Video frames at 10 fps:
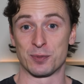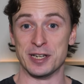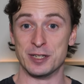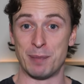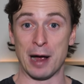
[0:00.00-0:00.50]
when
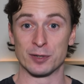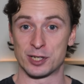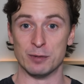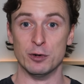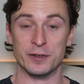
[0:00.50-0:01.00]
he's
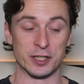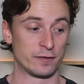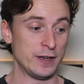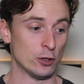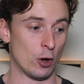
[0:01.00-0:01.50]
bouncy and moving his
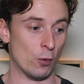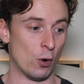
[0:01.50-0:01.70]
feet a lot more.